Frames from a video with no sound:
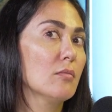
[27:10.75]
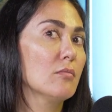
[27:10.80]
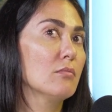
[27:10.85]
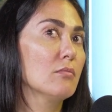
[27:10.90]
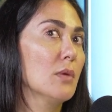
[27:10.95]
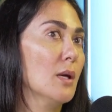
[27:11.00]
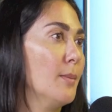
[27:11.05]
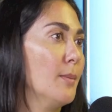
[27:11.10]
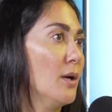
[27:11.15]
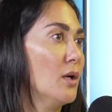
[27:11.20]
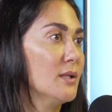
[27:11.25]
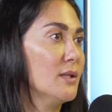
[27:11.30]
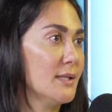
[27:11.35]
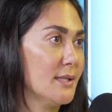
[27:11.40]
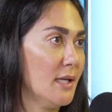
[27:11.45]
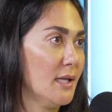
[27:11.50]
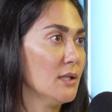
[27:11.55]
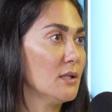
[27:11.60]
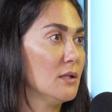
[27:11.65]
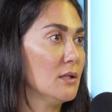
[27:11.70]
maybe I'll
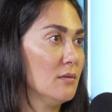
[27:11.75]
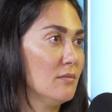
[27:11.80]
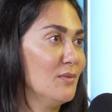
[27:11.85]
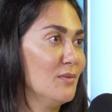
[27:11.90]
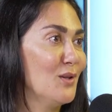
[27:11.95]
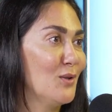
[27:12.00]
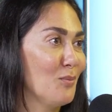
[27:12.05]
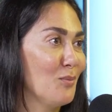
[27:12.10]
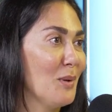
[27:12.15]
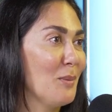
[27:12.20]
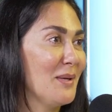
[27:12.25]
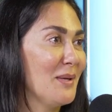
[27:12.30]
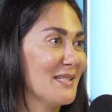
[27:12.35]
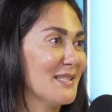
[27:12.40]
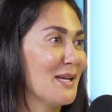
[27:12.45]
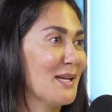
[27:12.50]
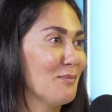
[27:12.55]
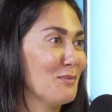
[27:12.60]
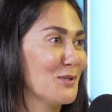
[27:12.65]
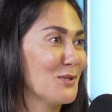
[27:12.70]
decide to, maybe it's
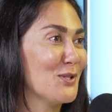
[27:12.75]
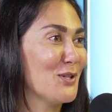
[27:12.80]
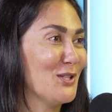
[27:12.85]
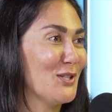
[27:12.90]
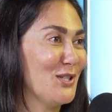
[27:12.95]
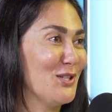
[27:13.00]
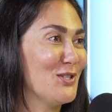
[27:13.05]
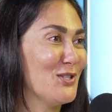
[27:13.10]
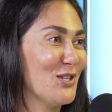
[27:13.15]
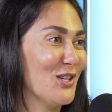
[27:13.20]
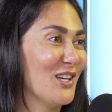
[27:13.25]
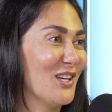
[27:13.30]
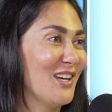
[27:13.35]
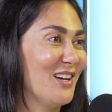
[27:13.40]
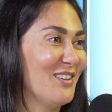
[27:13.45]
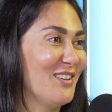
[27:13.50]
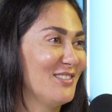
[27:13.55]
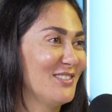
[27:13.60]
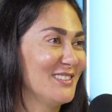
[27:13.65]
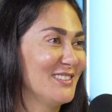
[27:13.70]
time to start teaching now.